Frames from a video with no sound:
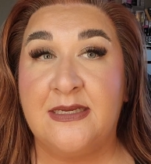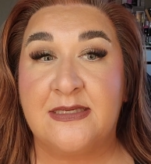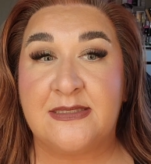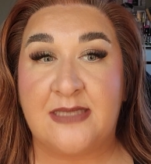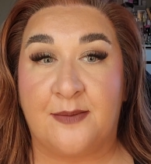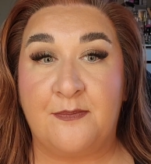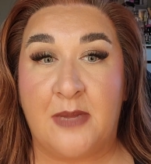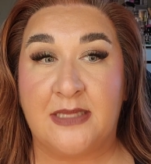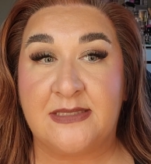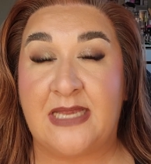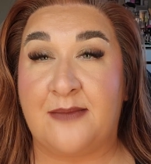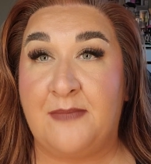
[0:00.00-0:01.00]
Some
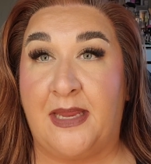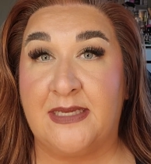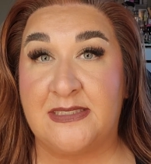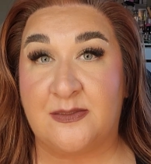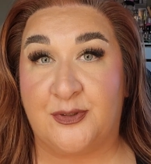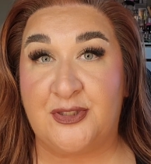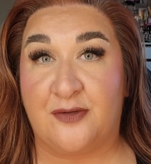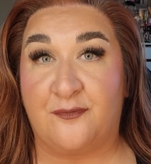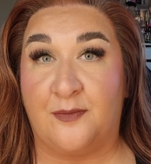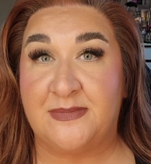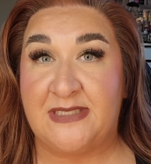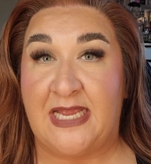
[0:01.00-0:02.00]
months I may switch it
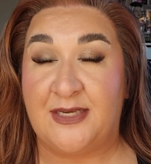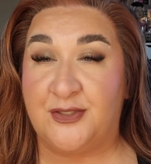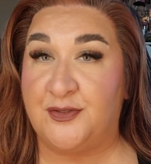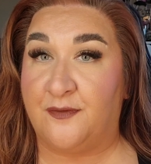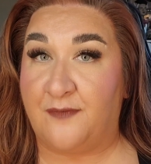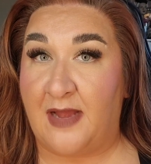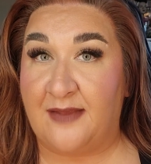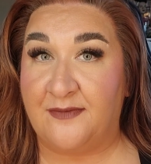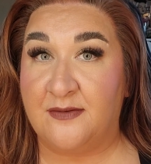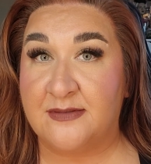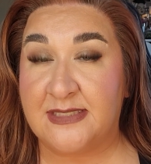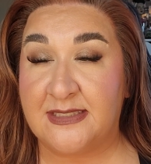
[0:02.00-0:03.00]
from 10 to 5
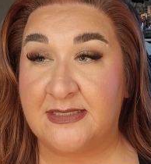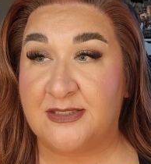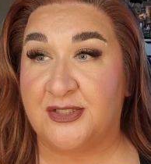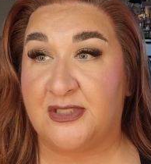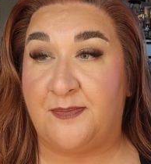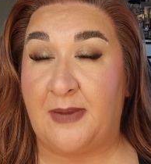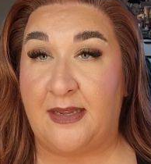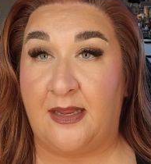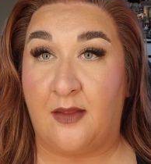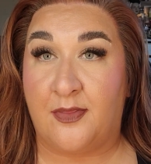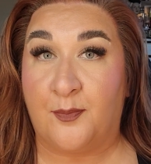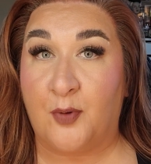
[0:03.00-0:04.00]
uses, just
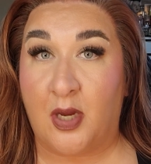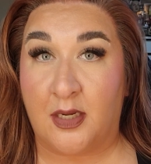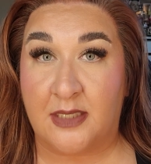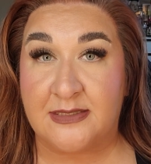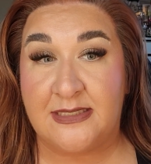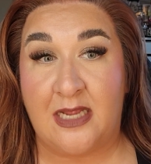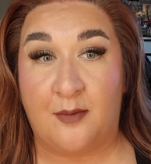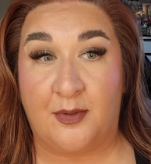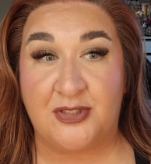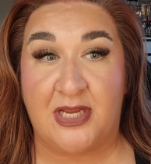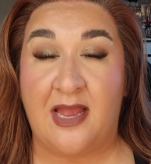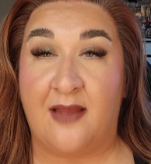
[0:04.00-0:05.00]
depending on the product and how
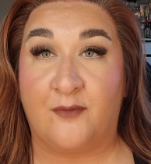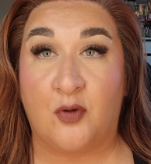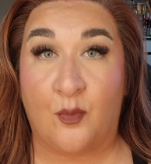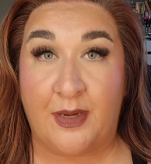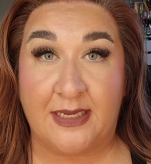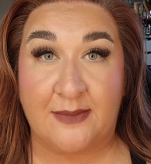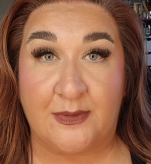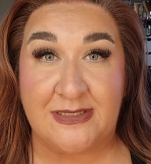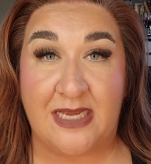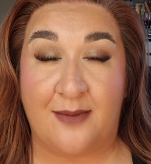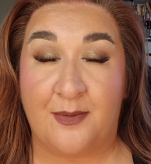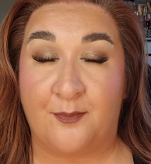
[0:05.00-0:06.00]
much I have going at one
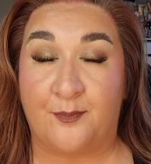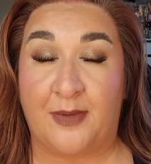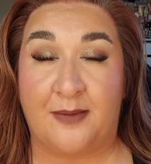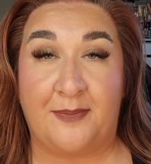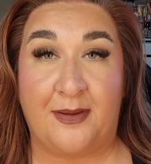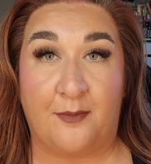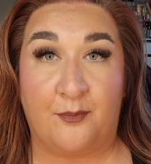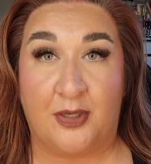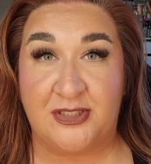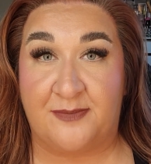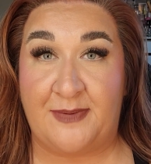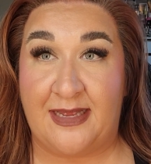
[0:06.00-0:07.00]
time in, in
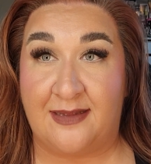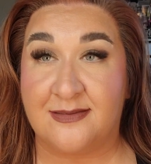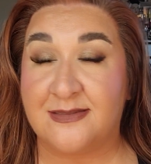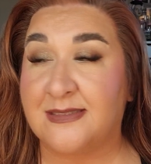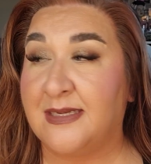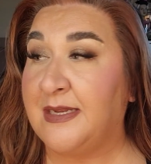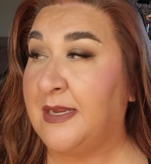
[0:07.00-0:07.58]
project pans.